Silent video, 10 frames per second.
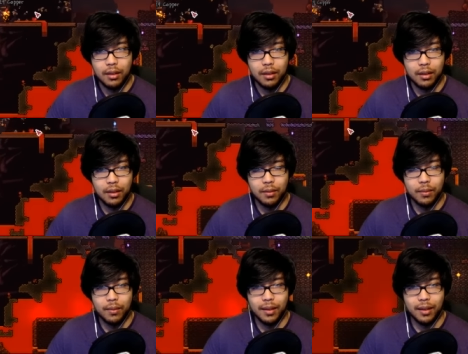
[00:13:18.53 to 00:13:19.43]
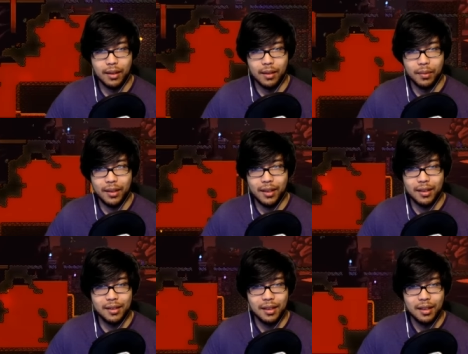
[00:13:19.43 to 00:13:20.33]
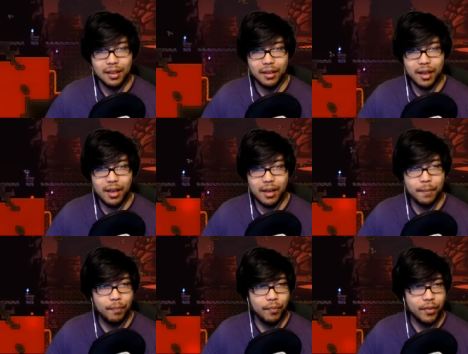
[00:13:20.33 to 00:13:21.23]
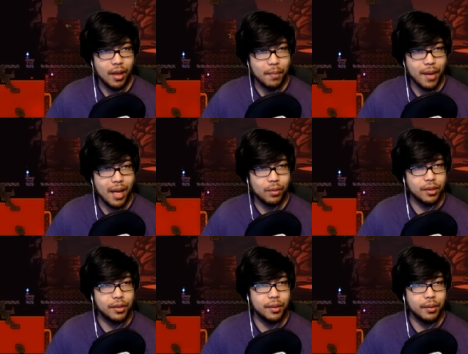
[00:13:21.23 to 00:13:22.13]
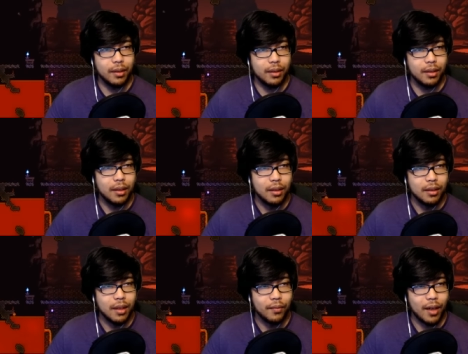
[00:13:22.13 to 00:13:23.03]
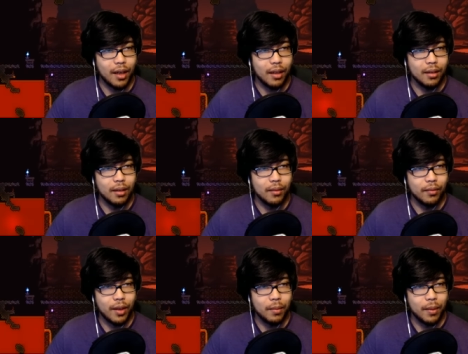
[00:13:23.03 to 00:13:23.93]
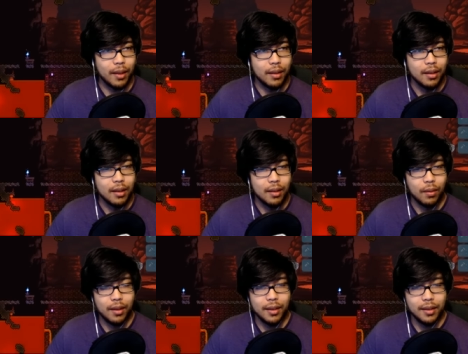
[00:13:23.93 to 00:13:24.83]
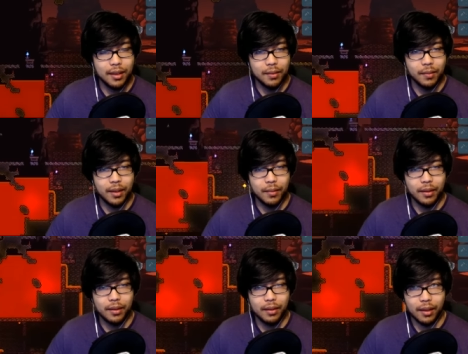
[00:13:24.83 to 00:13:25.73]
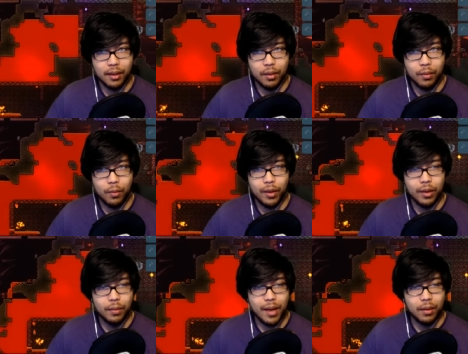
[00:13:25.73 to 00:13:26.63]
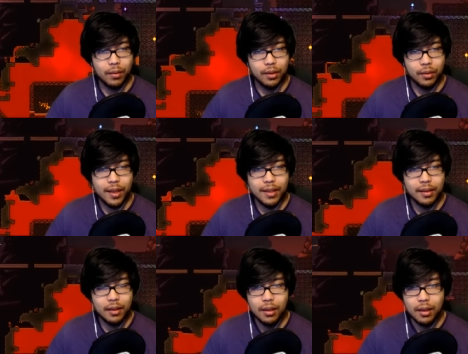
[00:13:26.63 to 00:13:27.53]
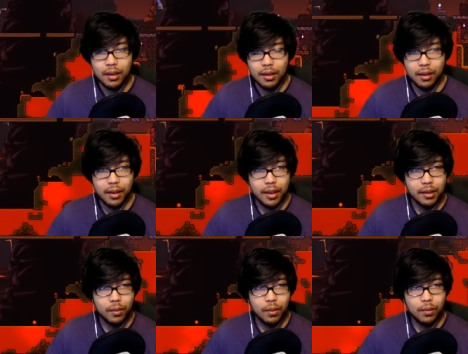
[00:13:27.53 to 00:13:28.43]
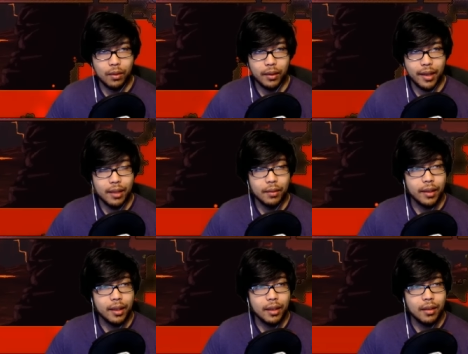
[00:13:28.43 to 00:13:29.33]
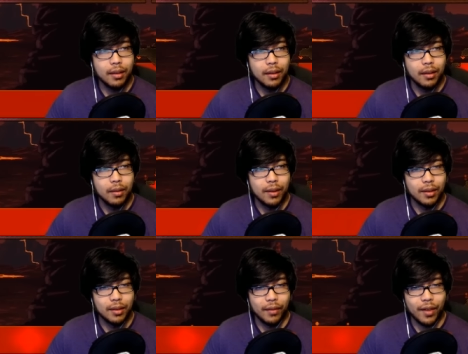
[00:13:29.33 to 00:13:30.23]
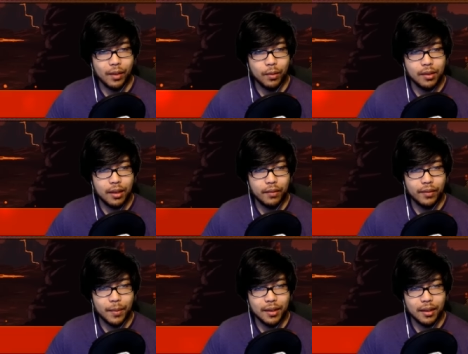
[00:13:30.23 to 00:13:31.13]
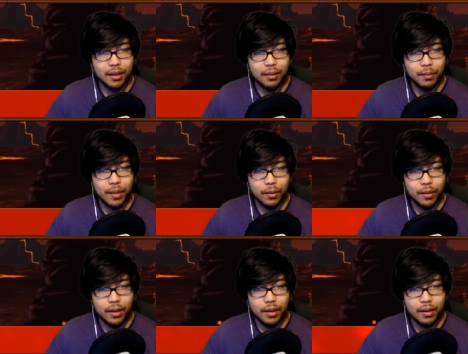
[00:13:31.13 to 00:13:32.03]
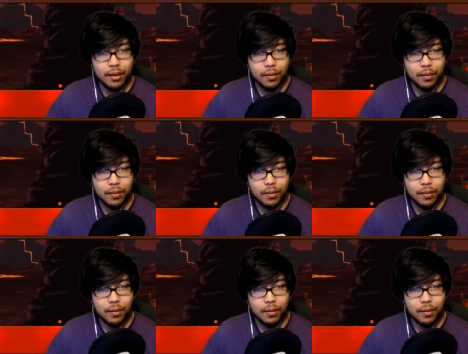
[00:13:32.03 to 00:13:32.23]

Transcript: Oh my god, please. Game. I'm backwards too, look. On fire. No, Frere bite. One of these things will make me go weird backwards, crazy. Okay, so one water candle there. Wait till the effect wears off. That means I can make one here.